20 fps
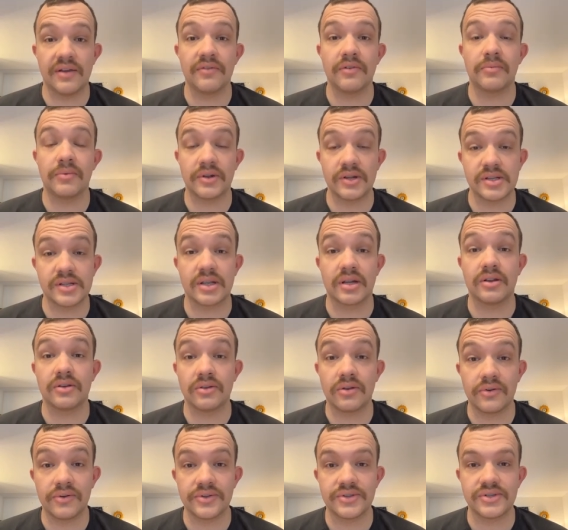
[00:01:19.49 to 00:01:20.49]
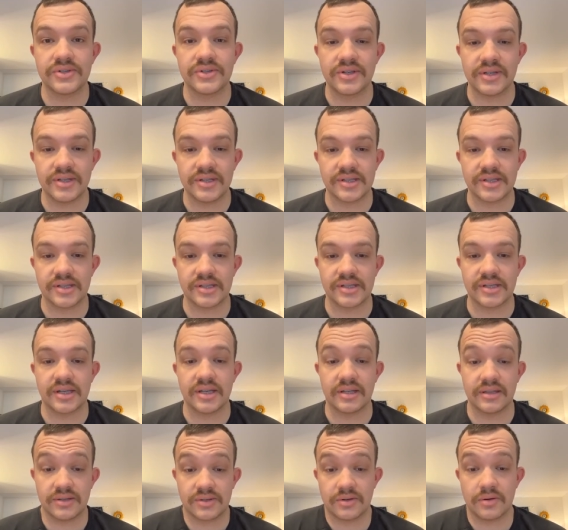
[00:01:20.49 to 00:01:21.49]
Everybody's going to know it's Jesus.
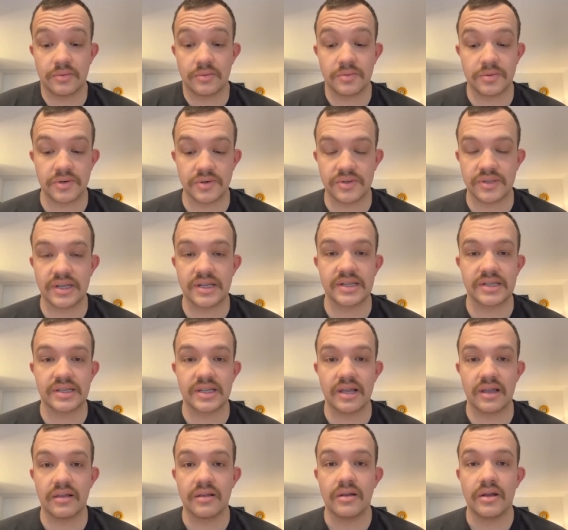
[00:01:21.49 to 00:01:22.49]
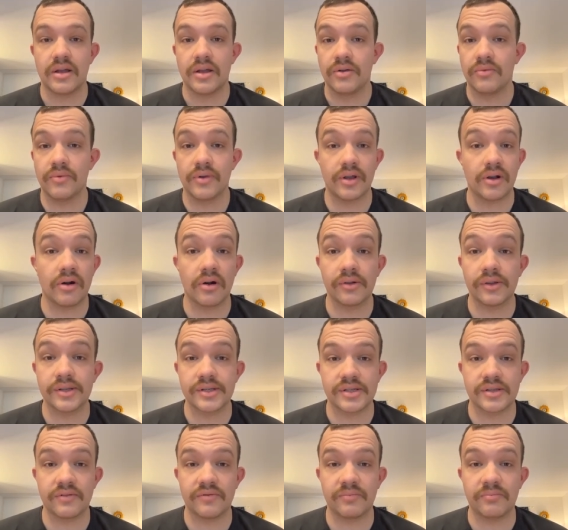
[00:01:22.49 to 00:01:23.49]
And scripture says that
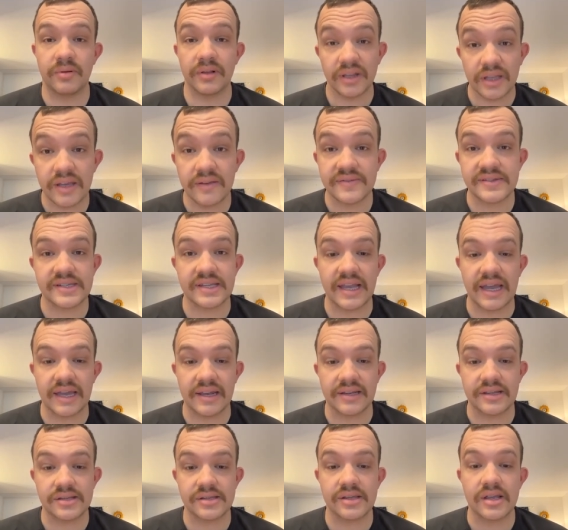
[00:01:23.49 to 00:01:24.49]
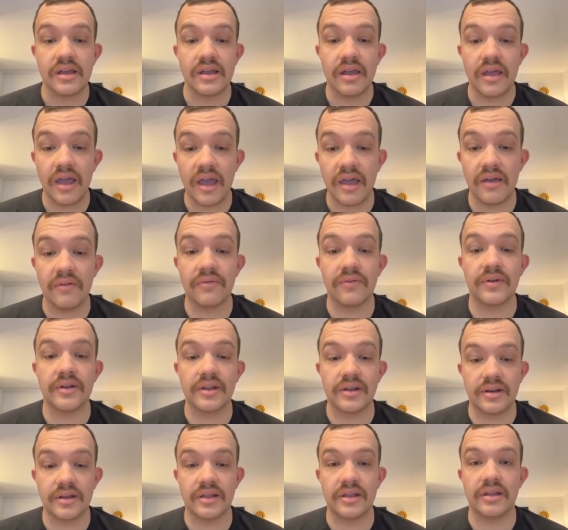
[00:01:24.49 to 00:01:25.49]
regardless of belief status,
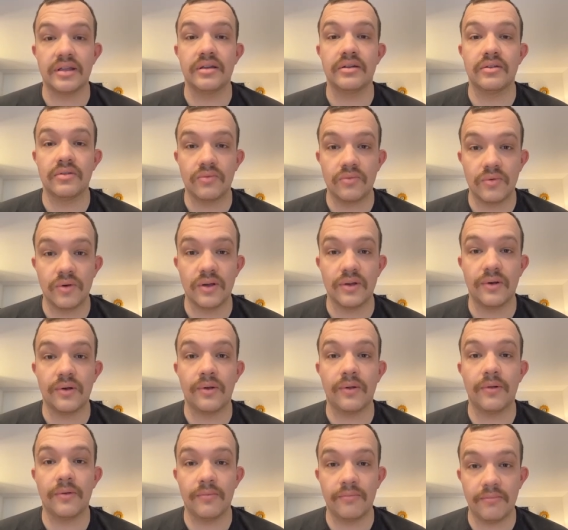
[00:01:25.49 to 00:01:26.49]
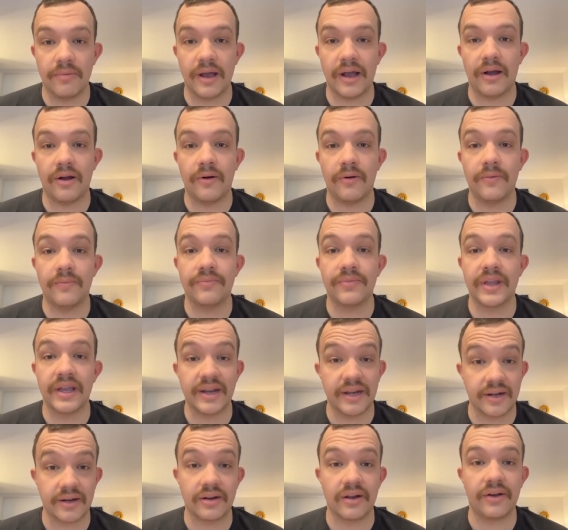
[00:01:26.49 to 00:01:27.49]
every knee will bow
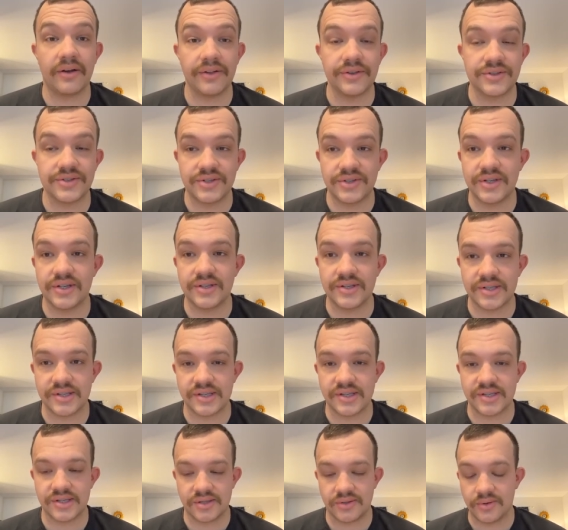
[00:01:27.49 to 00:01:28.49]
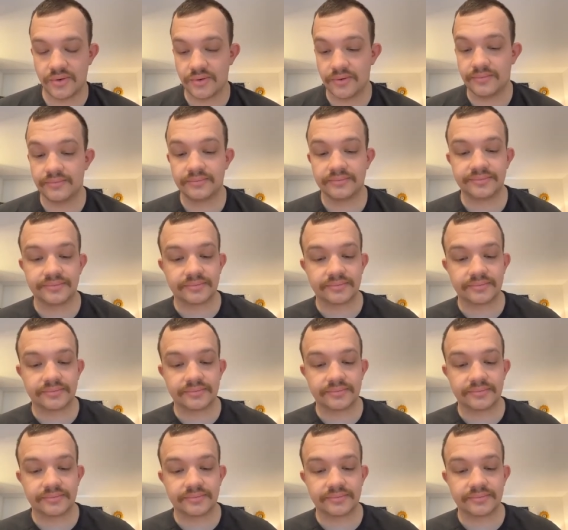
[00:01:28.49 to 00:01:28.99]
and acknowledge Jesus as Lord.